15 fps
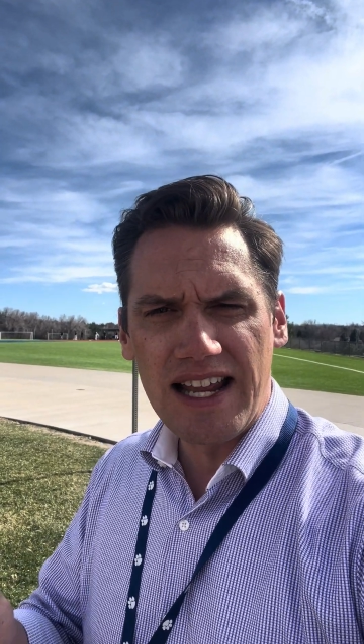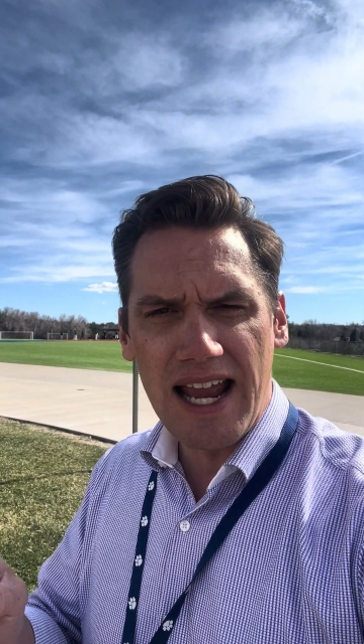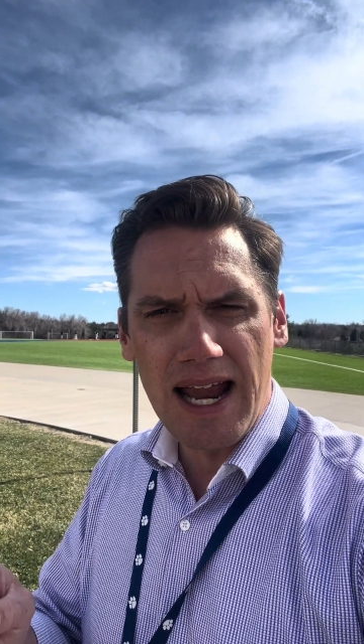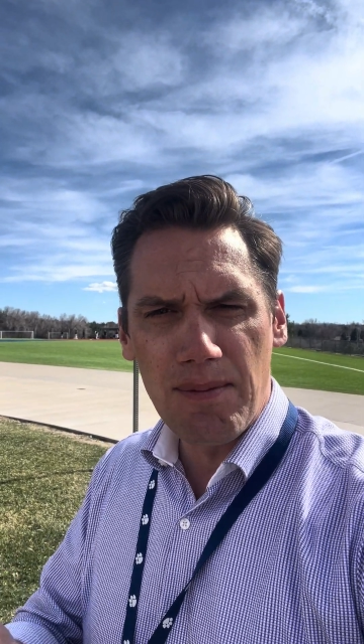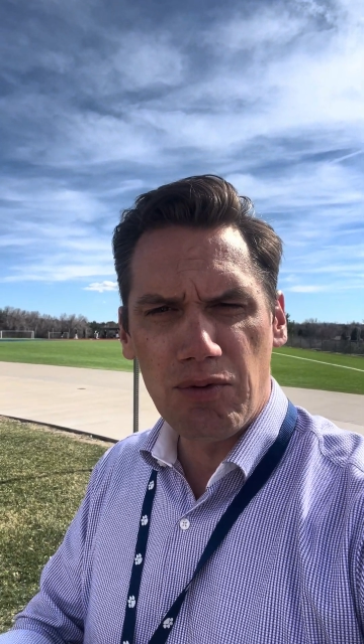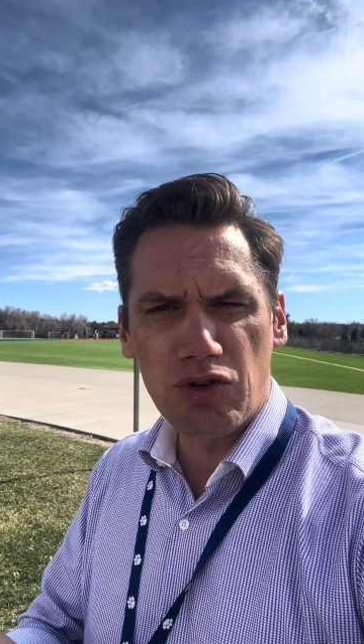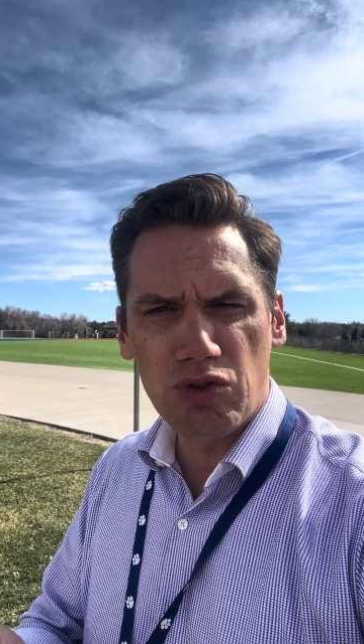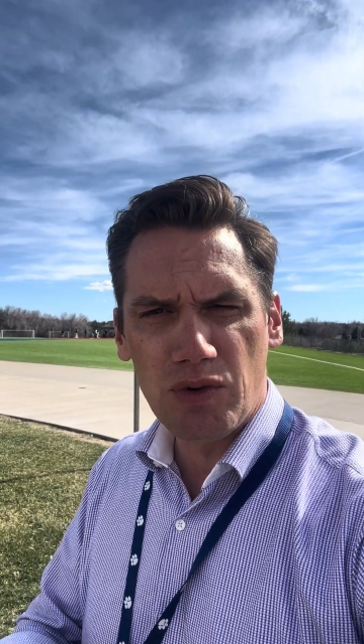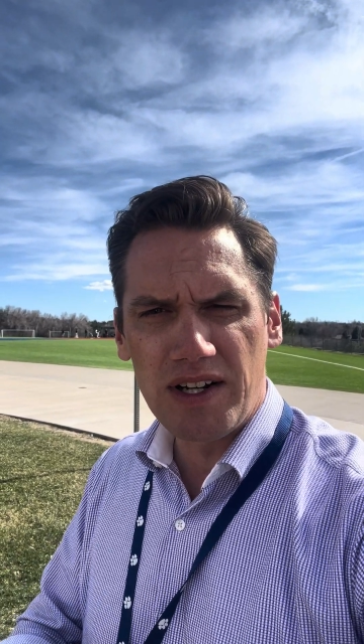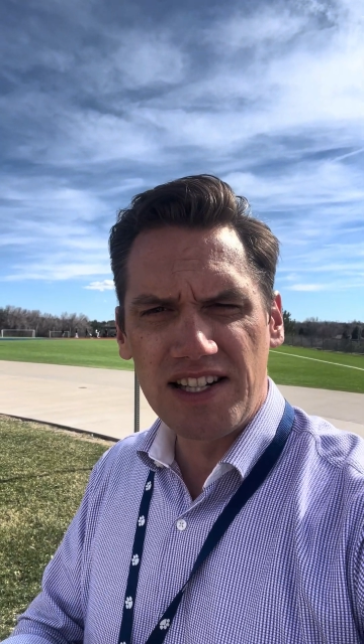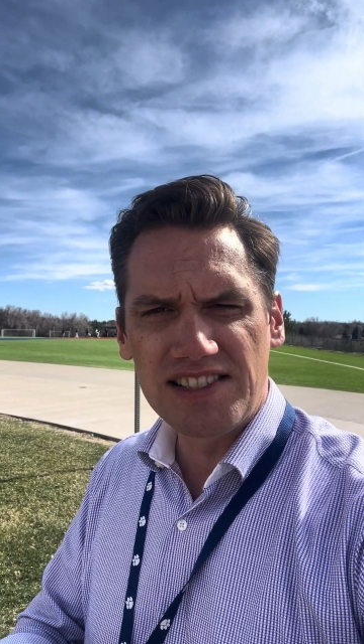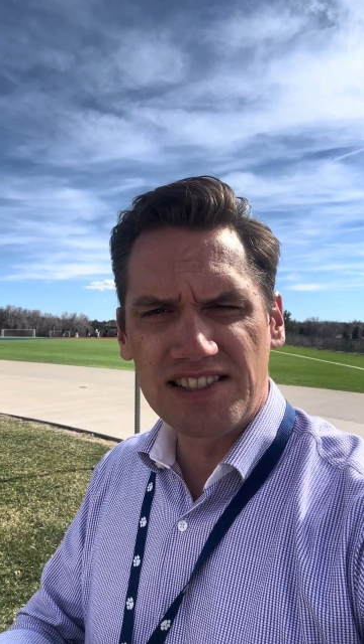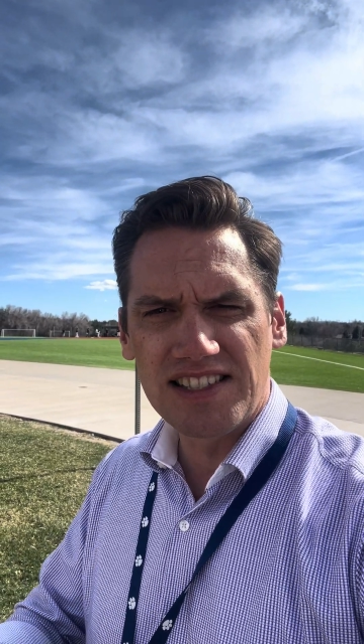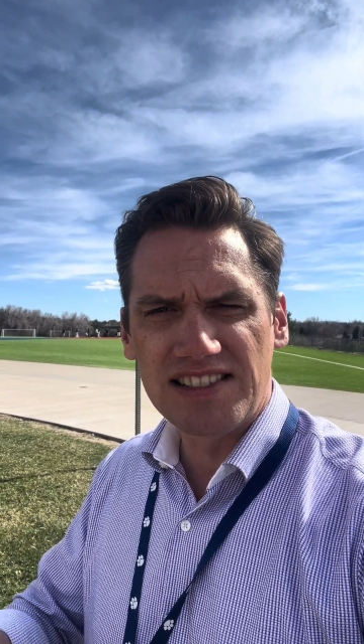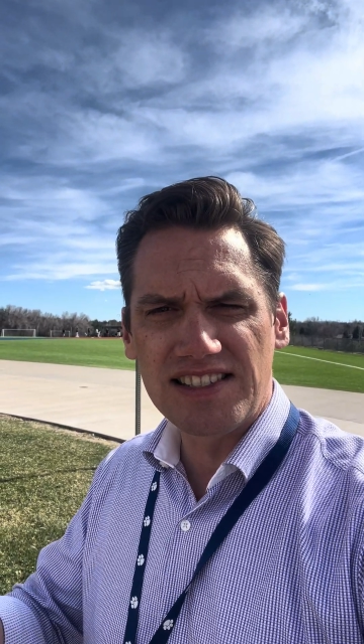April
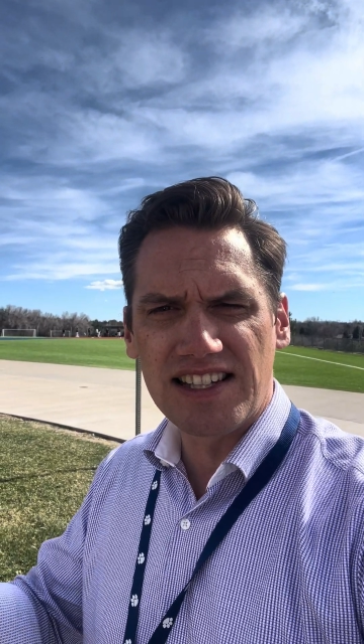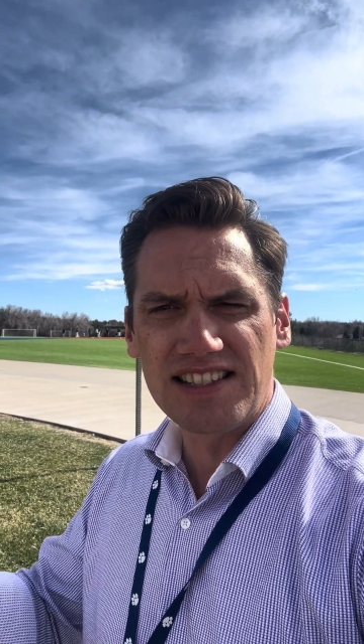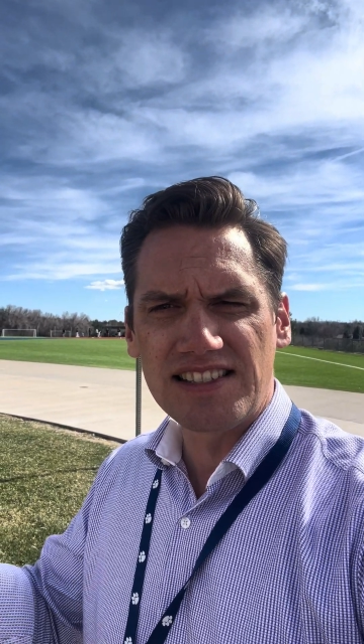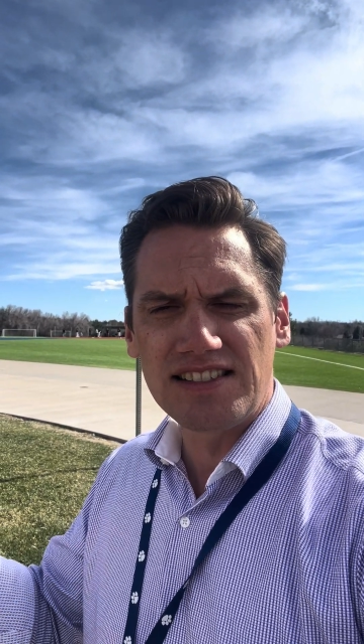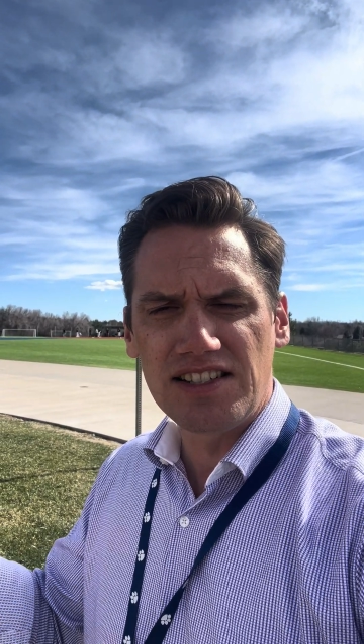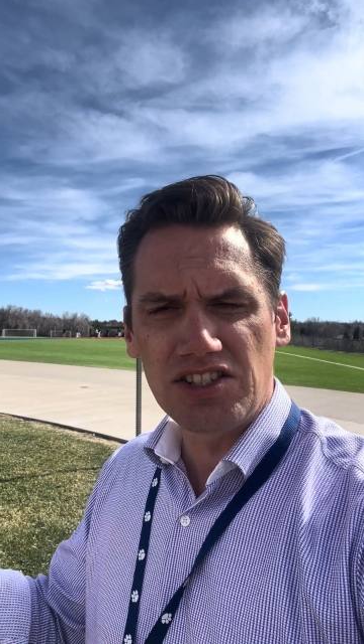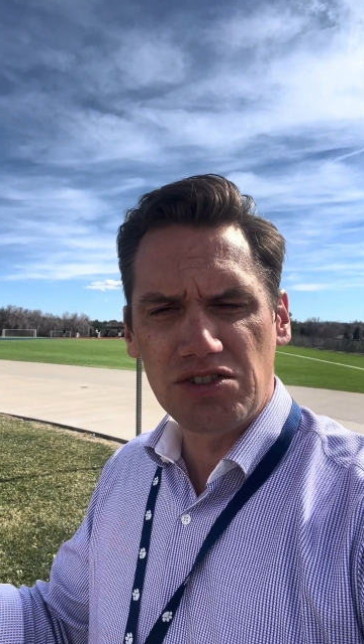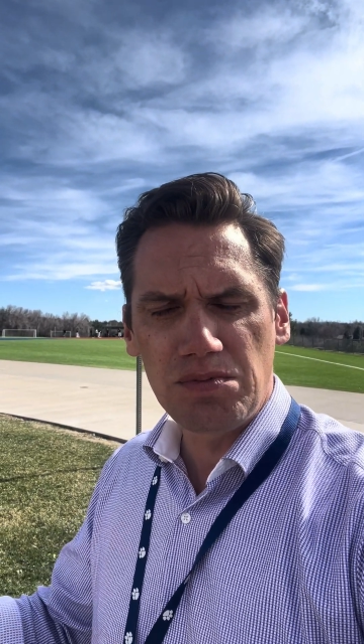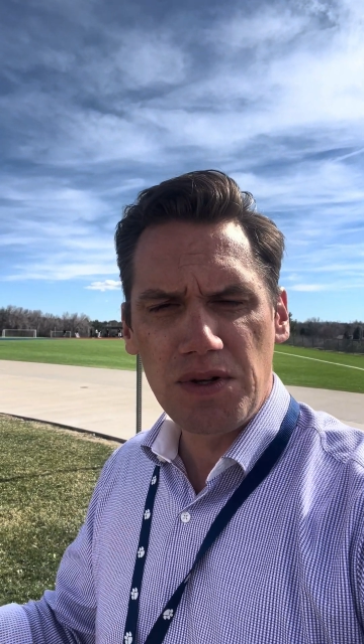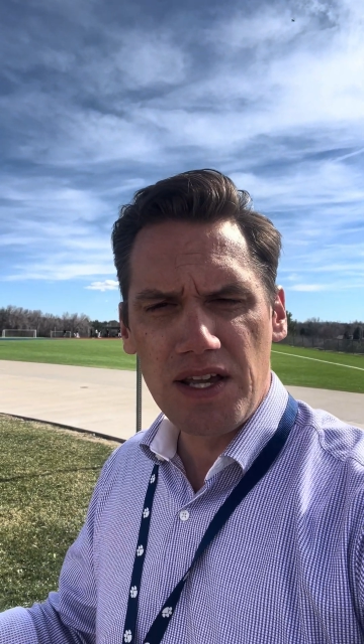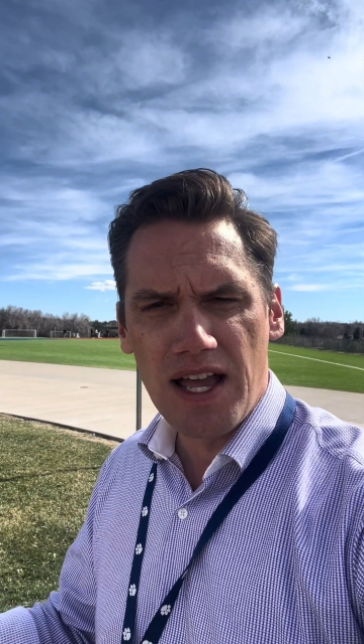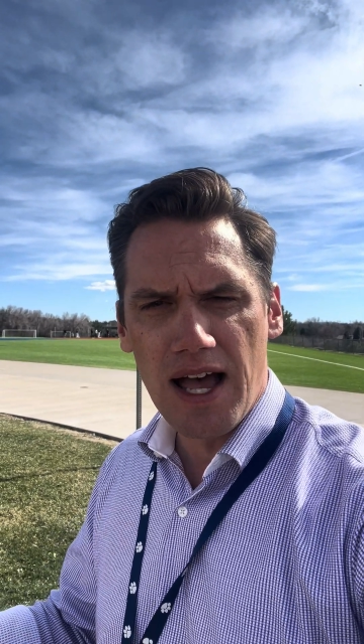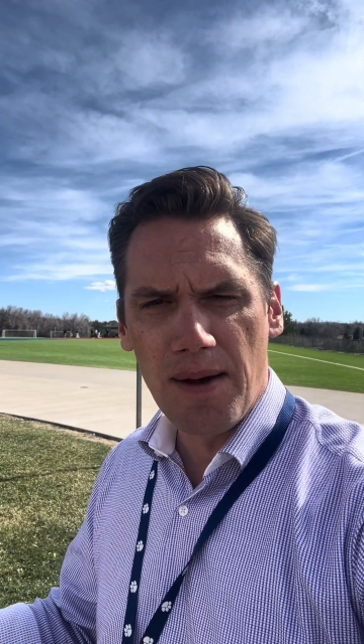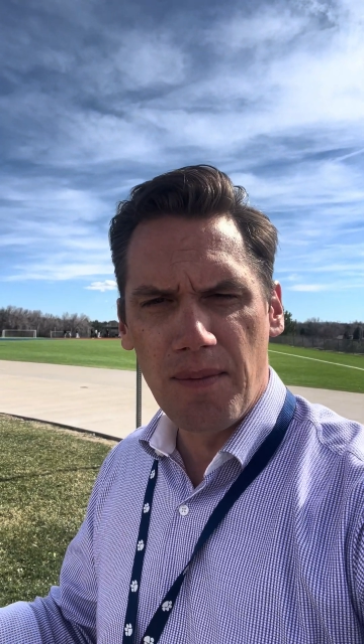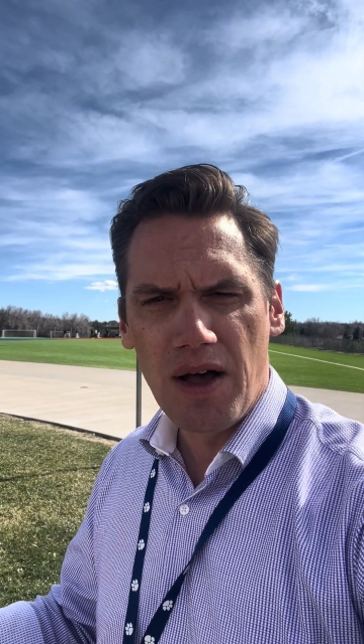26th at 6
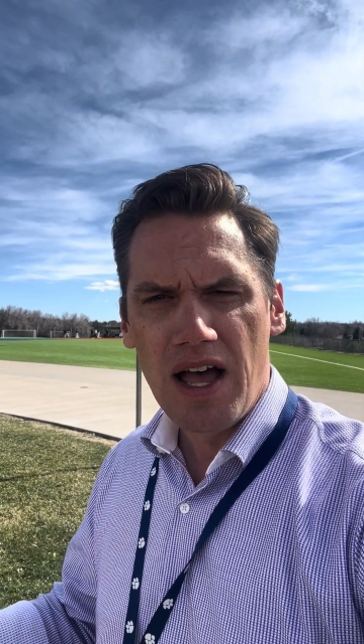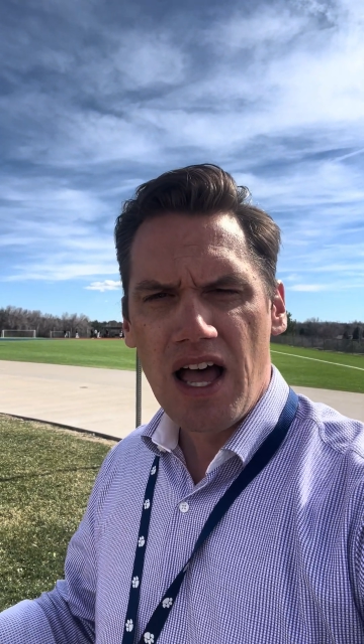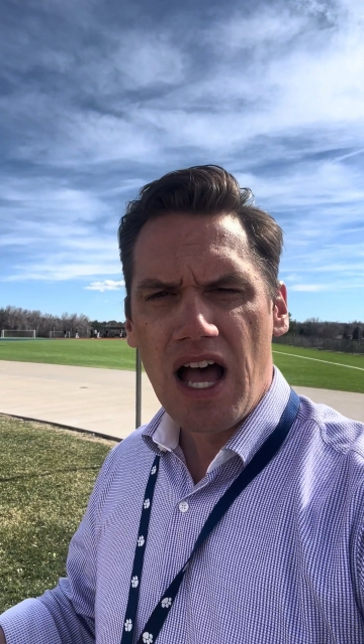p.m.